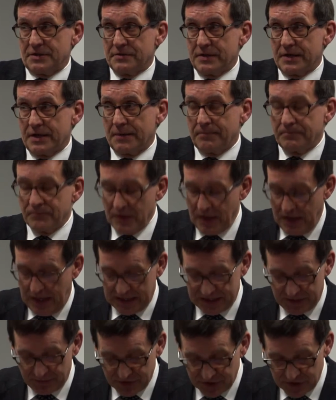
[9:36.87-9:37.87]
And there
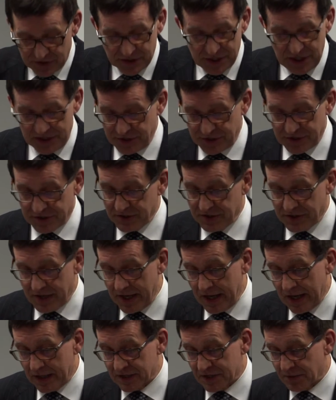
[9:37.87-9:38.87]
are some suggestions
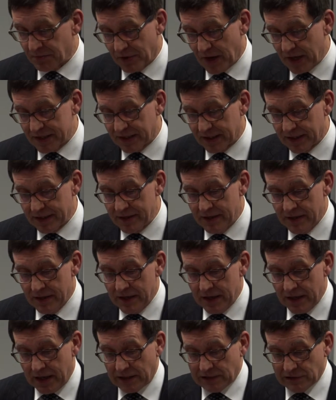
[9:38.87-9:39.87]
there, unsurprisingly,
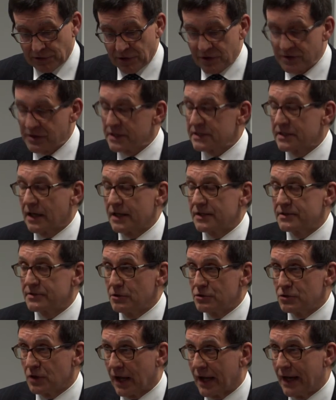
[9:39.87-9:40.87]
including things like
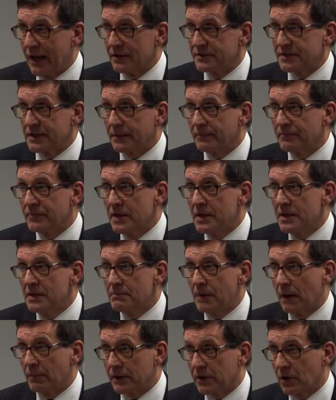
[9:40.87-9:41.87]
social housing,
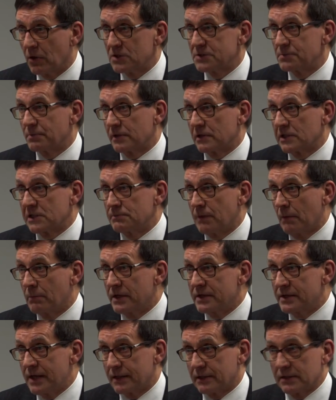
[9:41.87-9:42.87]
public hospitals,
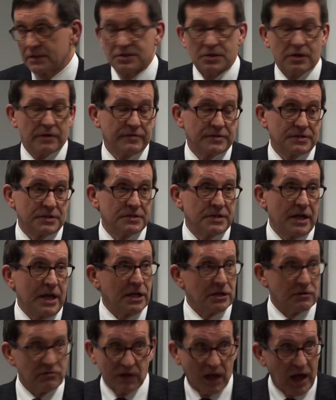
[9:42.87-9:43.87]
public dental services,
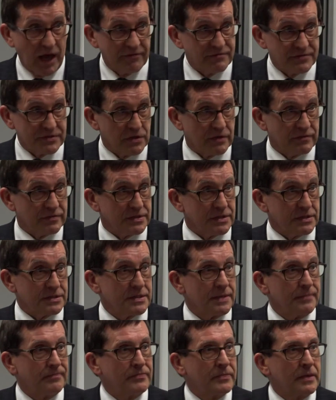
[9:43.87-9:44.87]
end-of-life services.